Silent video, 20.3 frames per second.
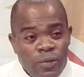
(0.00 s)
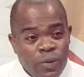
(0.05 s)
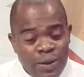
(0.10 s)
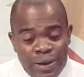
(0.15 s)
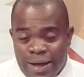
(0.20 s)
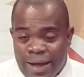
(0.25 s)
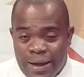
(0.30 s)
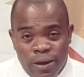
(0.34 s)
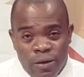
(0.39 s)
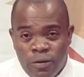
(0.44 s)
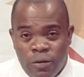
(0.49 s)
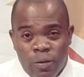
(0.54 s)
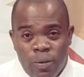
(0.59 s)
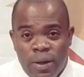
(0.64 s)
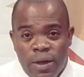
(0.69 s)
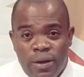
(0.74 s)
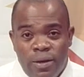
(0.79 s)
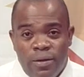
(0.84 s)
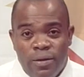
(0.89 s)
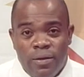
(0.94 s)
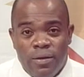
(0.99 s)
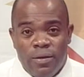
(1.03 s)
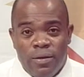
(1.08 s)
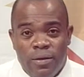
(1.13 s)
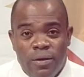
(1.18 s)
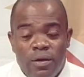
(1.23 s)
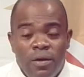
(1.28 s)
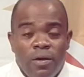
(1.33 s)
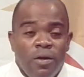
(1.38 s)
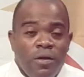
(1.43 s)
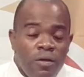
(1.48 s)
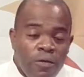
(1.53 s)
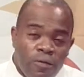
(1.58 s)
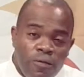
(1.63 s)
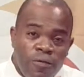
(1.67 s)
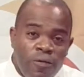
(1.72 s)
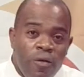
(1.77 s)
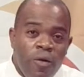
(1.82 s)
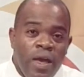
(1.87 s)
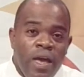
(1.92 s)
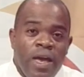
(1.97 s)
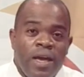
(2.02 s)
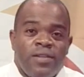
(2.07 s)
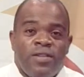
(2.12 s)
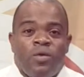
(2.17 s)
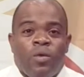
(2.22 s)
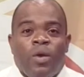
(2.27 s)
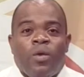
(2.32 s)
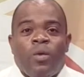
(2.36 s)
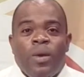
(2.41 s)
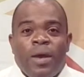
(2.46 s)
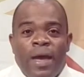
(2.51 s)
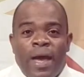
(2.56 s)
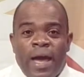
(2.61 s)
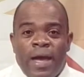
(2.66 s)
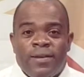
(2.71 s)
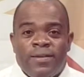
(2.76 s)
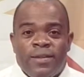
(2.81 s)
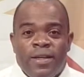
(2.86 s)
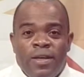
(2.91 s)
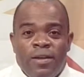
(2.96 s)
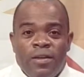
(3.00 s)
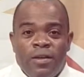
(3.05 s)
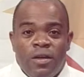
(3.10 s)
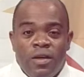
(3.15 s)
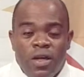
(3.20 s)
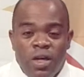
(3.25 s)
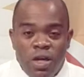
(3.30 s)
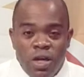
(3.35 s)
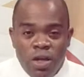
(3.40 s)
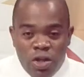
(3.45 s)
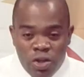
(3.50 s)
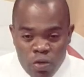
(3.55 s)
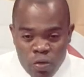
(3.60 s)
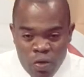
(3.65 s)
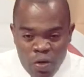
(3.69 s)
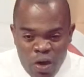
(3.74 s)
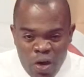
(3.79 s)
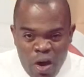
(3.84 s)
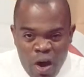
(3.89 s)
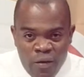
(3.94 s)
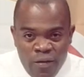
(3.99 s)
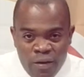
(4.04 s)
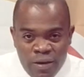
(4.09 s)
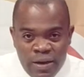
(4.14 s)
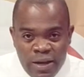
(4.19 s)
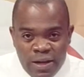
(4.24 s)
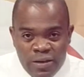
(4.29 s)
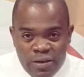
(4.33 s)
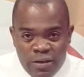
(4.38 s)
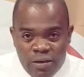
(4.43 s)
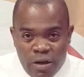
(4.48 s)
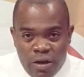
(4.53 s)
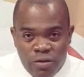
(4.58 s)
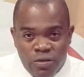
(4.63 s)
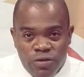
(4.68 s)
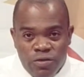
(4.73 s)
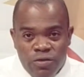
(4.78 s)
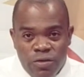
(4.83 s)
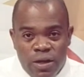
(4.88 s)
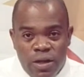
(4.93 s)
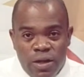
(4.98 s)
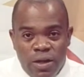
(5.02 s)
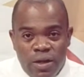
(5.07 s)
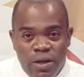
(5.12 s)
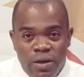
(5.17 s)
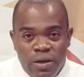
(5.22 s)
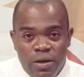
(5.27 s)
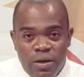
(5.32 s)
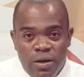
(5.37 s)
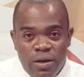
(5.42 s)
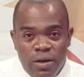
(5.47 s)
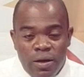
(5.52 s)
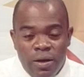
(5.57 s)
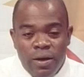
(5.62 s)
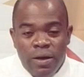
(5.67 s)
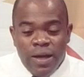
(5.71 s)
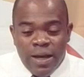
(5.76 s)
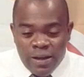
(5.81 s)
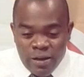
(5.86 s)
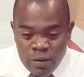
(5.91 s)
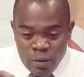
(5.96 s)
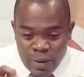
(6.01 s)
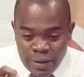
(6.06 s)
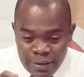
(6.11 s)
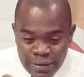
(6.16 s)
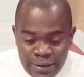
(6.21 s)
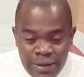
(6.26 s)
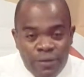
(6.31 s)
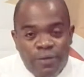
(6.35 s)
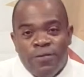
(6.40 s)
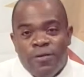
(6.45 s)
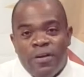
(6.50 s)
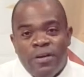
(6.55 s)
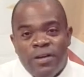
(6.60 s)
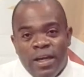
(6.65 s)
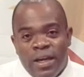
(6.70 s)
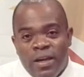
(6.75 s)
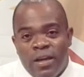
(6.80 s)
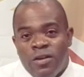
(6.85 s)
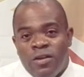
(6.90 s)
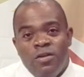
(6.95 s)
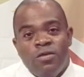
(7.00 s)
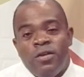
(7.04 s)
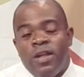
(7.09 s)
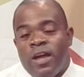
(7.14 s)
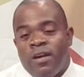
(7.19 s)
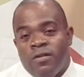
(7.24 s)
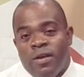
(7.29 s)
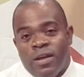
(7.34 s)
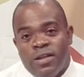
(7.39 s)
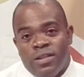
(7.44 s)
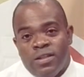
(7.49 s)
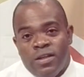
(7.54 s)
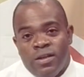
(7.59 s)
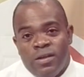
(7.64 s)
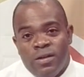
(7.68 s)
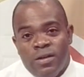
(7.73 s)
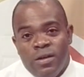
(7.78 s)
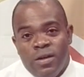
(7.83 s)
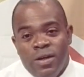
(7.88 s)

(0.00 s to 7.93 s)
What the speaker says: Cannot do it. 4 years is what we are asking, to govern this country into a different and a new direction.